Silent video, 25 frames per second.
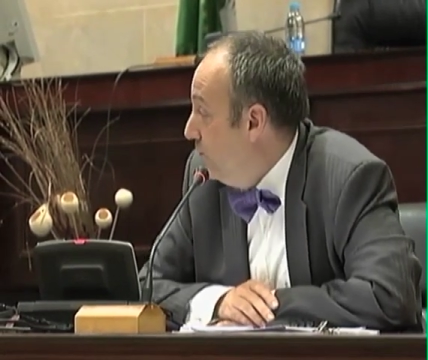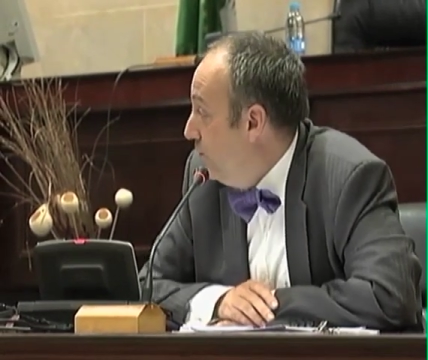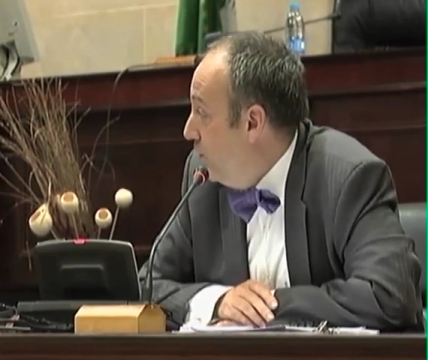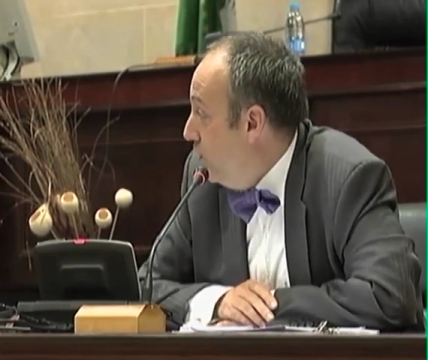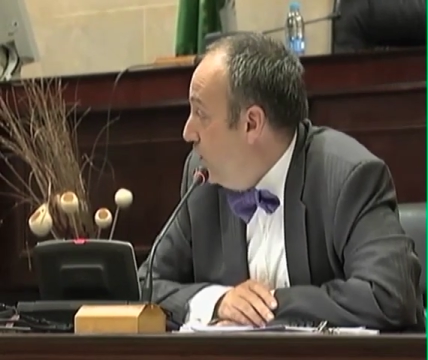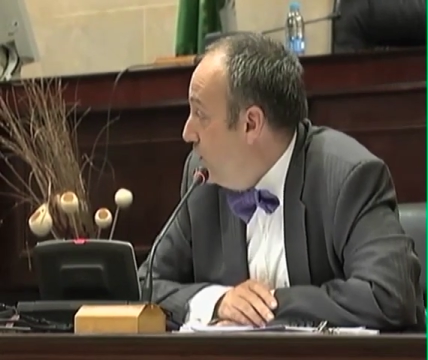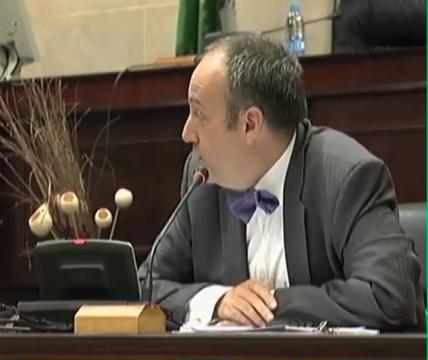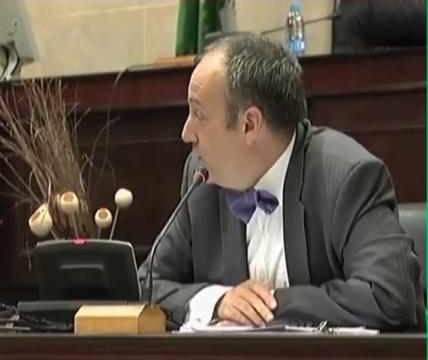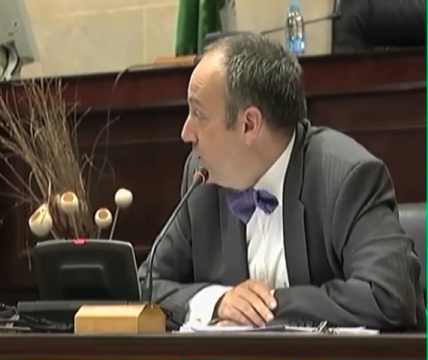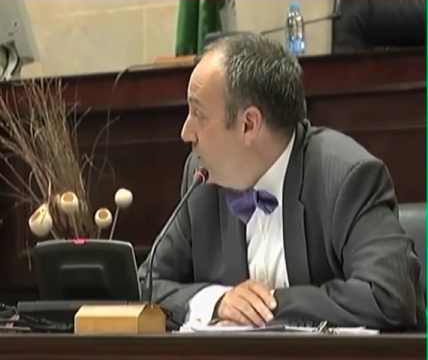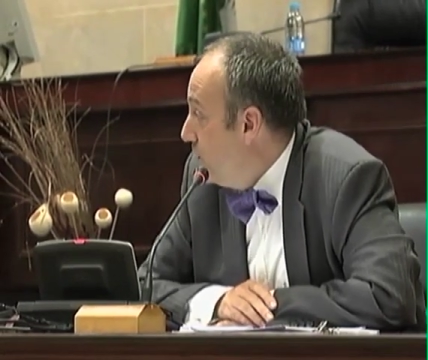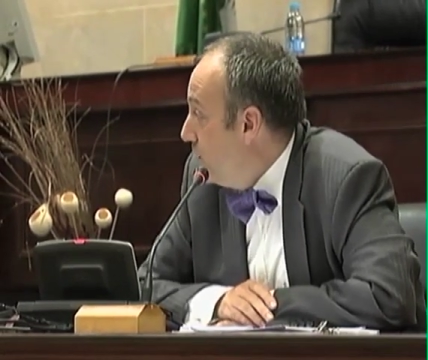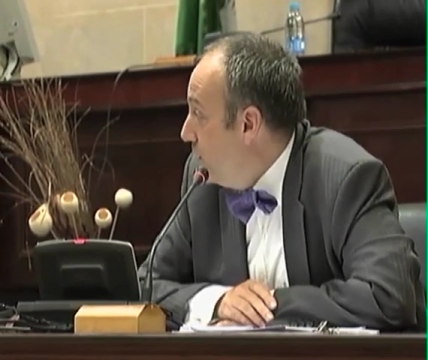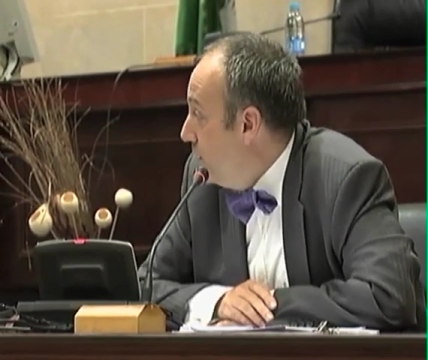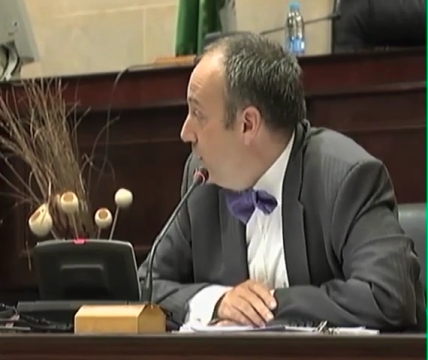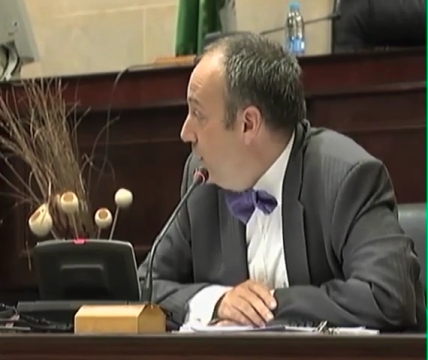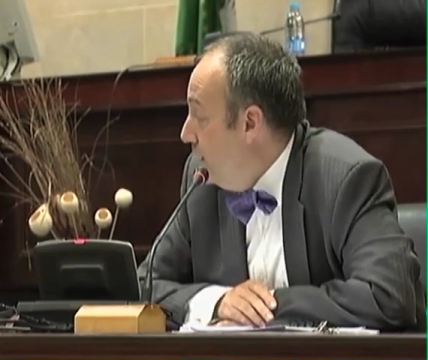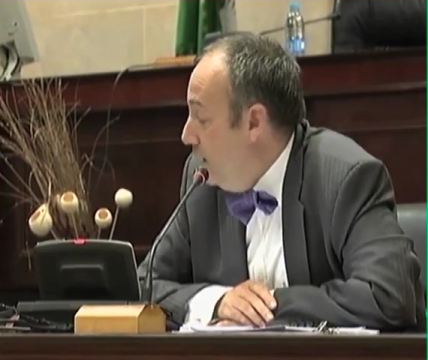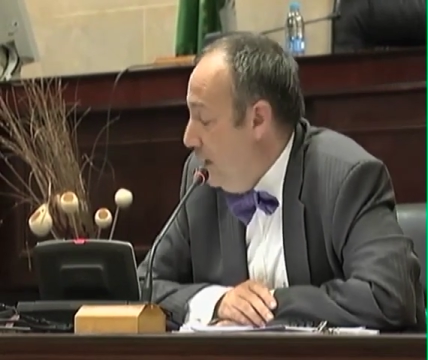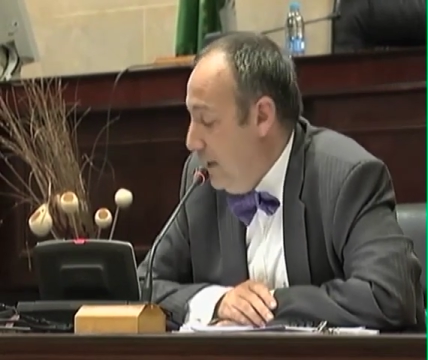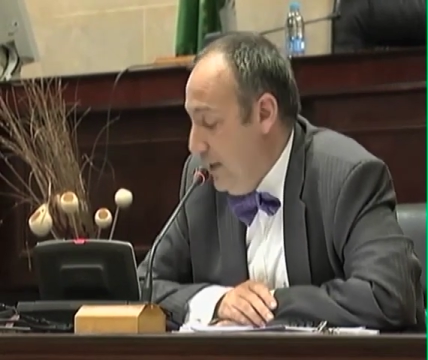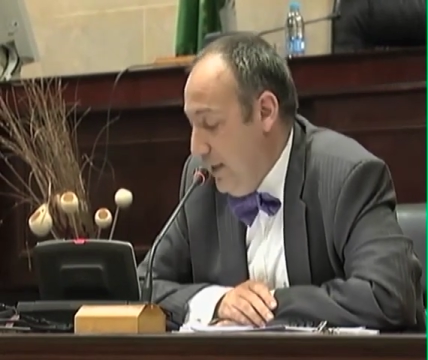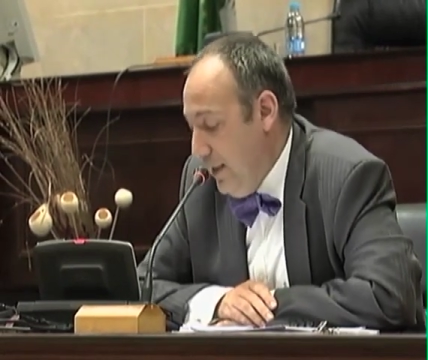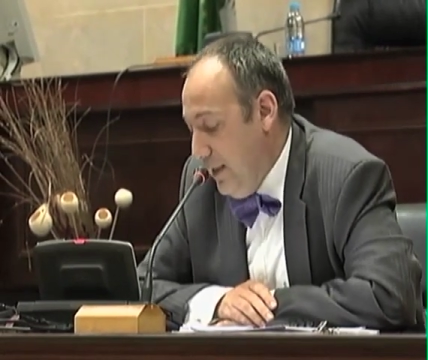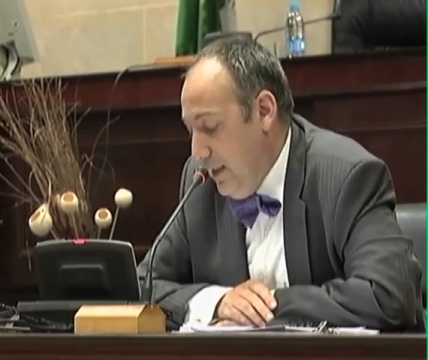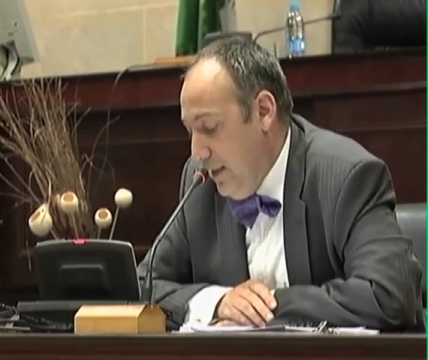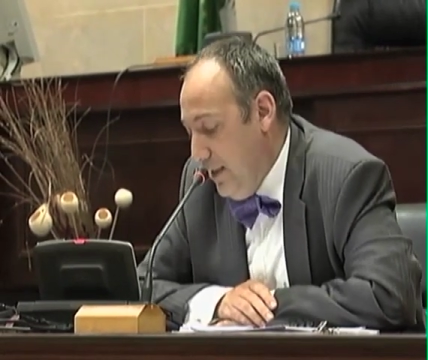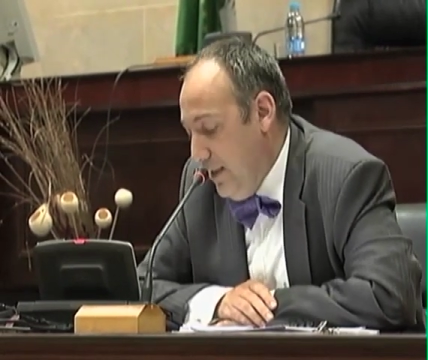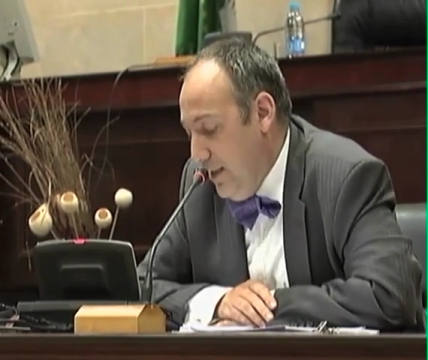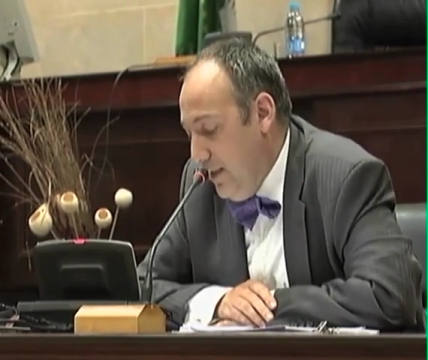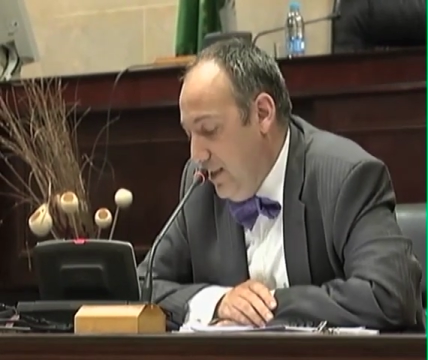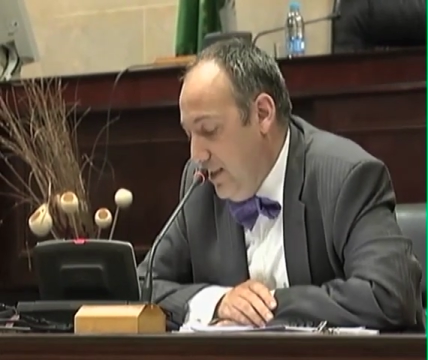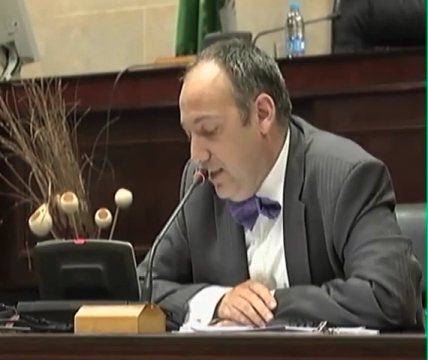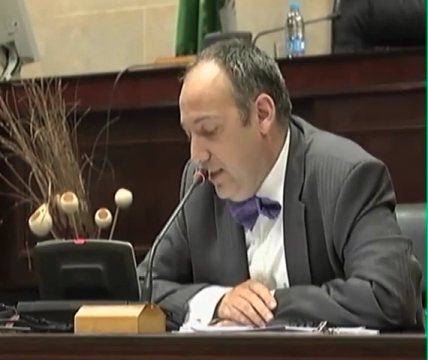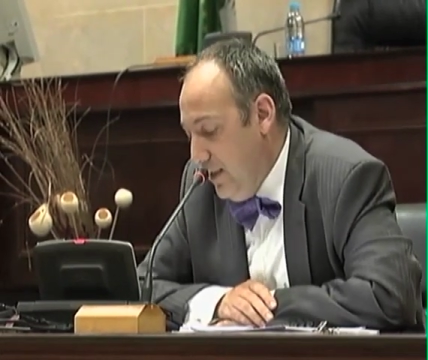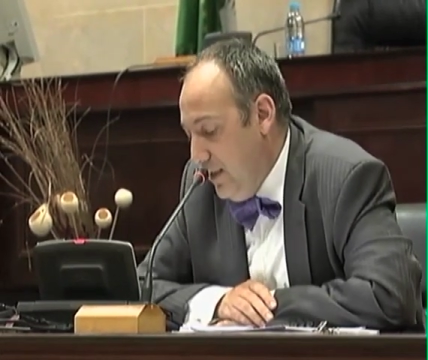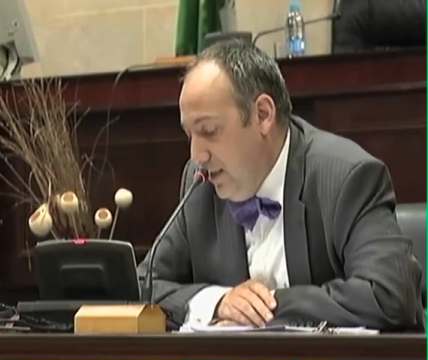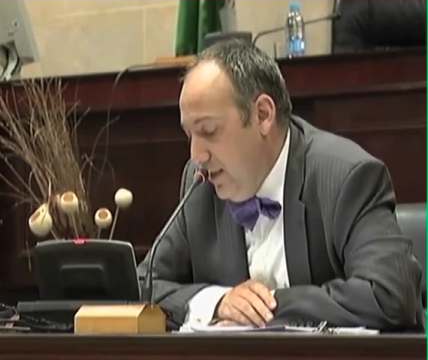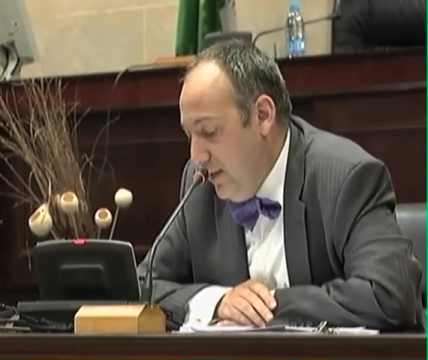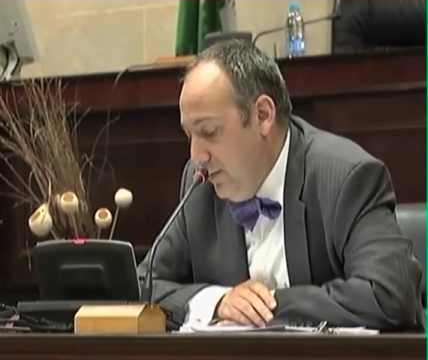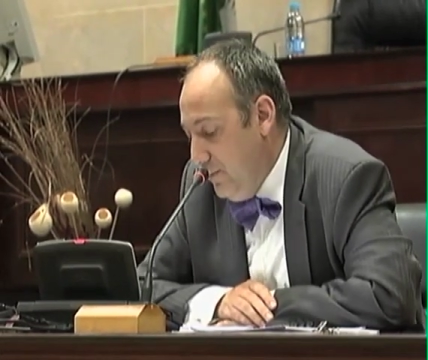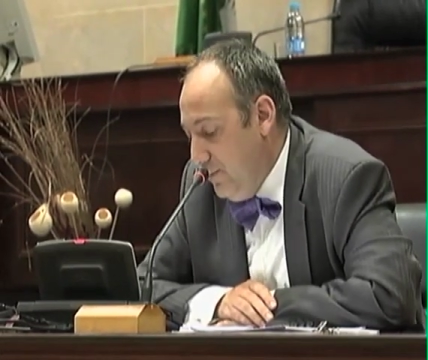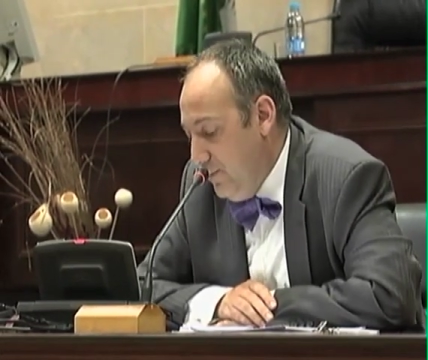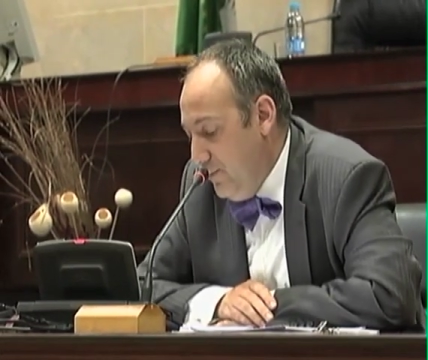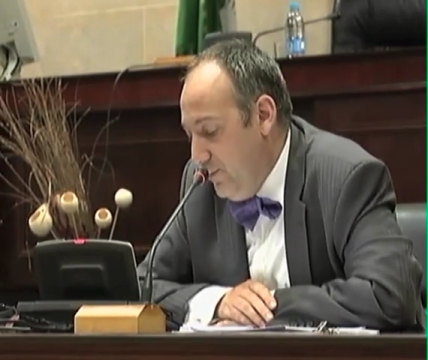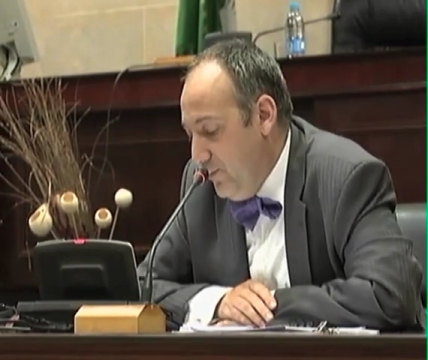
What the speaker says: voice. The